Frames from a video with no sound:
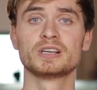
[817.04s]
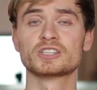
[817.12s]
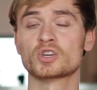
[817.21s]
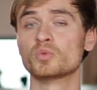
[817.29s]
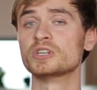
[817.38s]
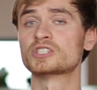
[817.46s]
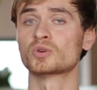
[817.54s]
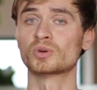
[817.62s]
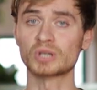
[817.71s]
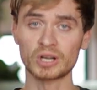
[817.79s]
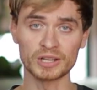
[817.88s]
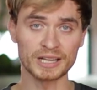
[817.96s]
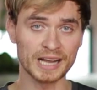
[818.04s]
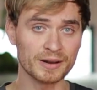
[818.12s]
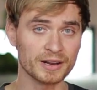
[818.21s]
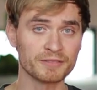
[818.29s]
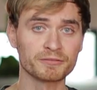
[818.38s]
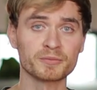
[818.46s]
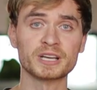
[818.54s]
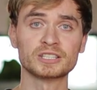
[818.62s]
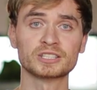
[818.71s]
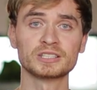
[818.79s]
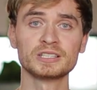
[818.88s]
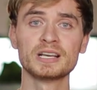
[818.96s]
So we store all of that
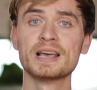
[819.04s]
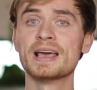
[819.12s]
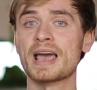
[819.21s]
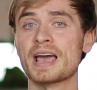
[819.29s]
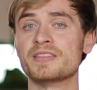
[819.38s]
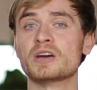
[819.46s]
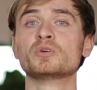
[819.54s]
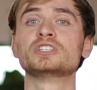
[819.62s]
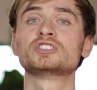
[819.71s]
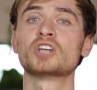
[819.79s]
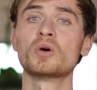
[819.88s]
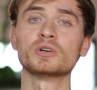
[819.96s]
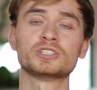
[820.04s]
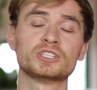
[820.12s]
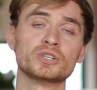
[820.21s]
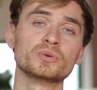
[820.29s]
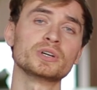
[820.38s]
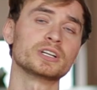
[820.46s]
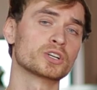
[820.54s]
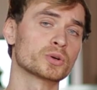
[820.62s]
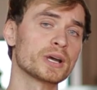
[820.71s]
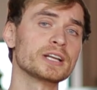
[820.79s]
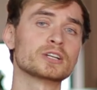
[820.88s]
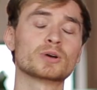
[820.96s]
information and then we show it to you in a
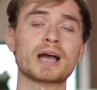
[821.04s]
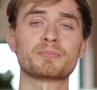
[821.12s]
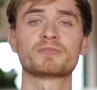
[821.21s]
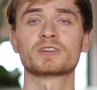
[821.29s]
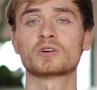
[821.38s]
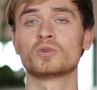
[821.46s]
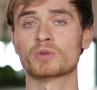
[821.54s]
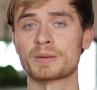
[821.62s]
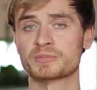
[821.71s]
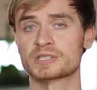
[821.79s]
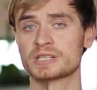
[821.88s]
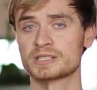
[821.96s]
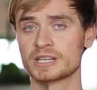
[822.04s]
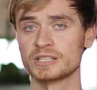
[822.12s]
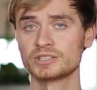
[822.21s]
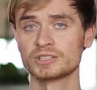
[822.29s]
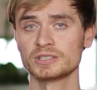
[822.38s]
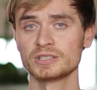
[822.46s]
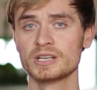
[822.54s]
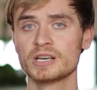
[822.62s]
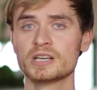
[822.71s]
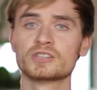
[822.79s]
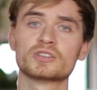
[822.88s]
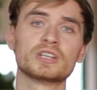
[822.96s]
great graphical representation
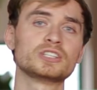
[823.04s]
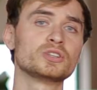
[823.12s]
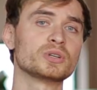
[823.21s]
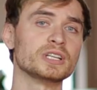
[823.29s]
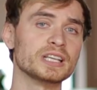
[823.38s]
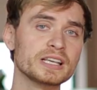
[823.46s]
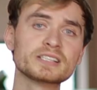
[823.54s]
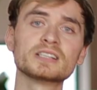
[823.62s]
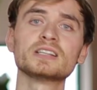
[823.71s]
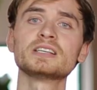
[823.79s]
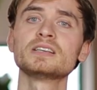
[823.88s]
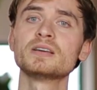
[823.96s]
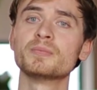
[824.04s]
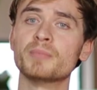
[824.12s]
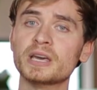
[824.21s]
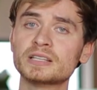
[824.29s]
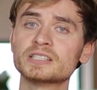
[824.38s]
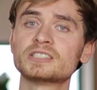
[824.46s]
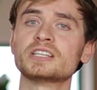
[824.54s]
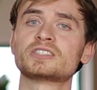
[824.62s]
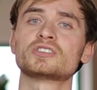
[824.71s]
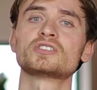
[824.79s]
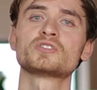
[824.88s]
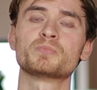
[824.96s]
so that you can easily make
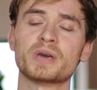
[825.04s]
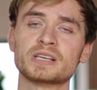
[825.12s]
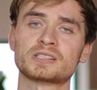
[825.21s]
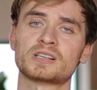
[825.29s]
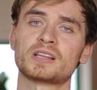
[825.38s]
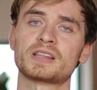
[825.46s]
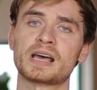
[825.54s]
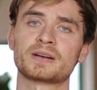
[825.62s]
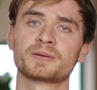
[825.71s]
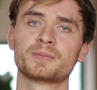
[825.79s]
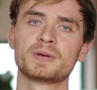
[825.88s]
decisions based on that.